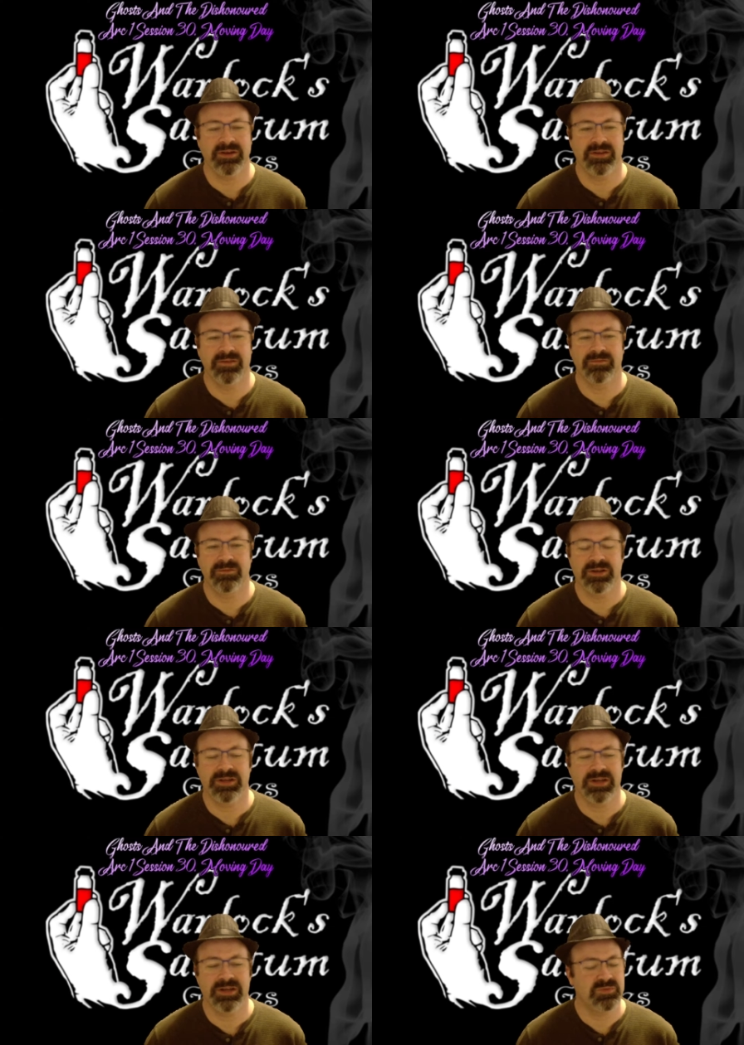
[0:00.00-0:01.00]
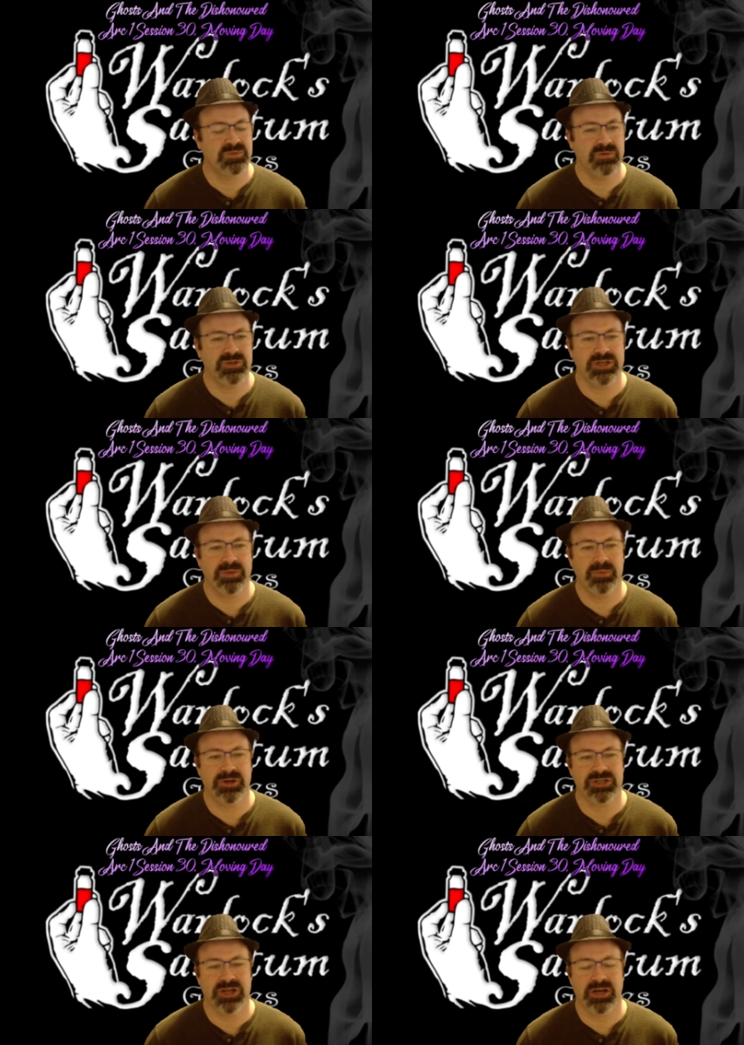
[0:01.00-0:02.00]
confronted, he spoke
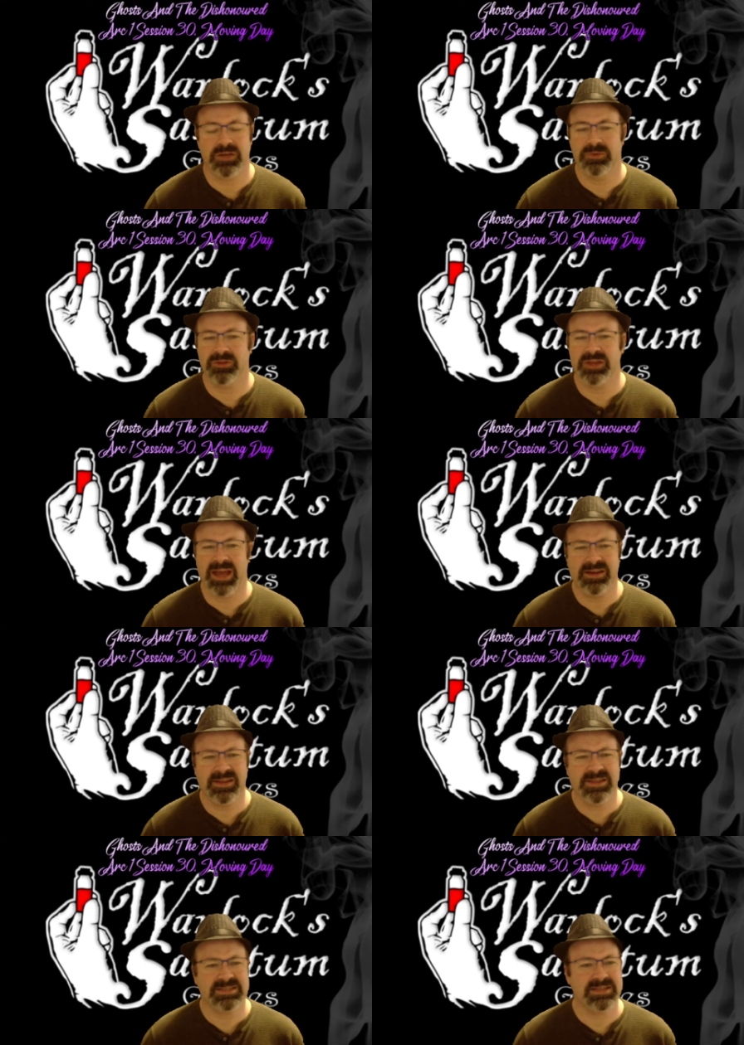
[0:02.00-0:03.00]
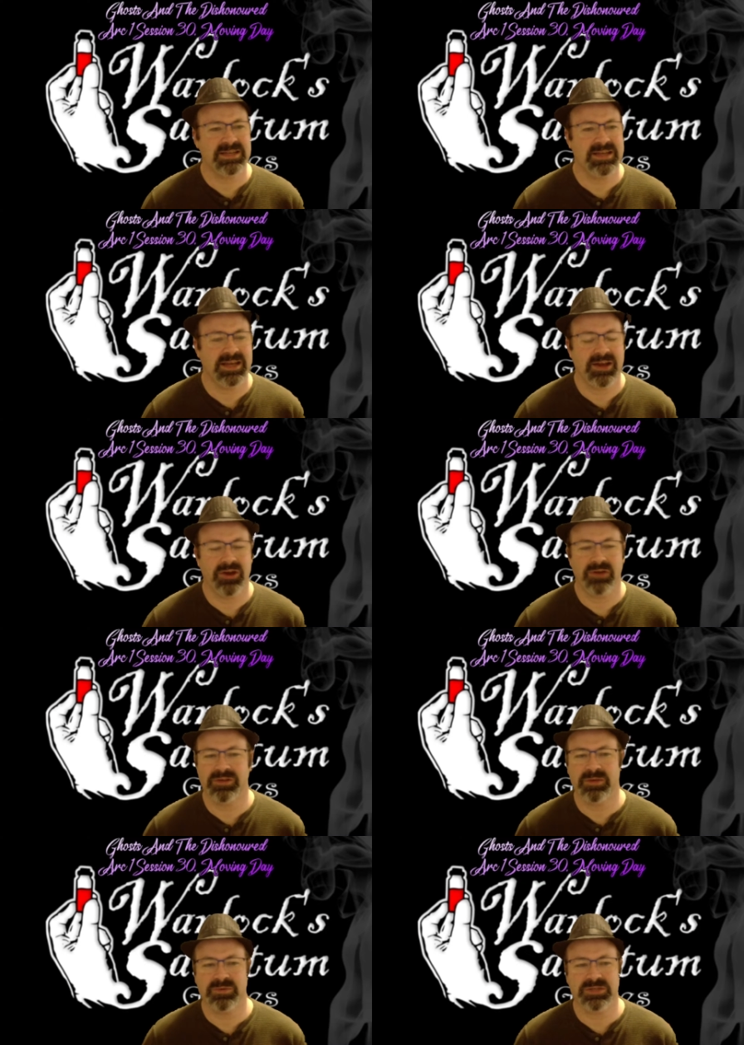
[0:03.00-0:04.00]
gibberish, talking about the end of the city and how
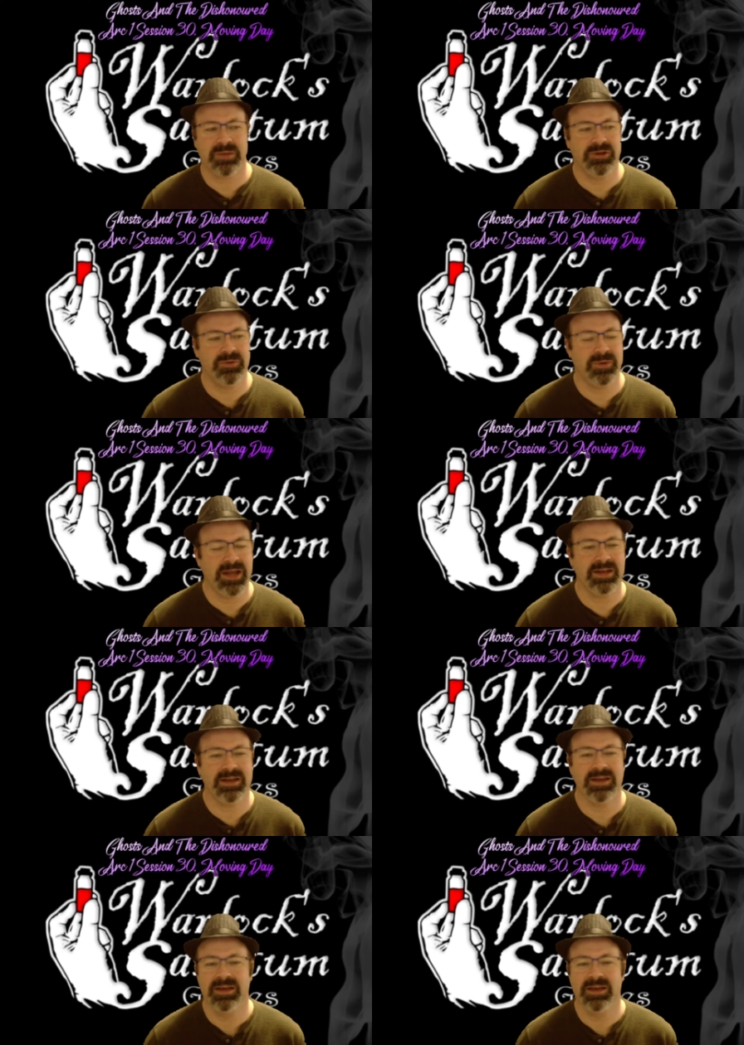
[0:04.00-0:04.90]
everything was coming to an end.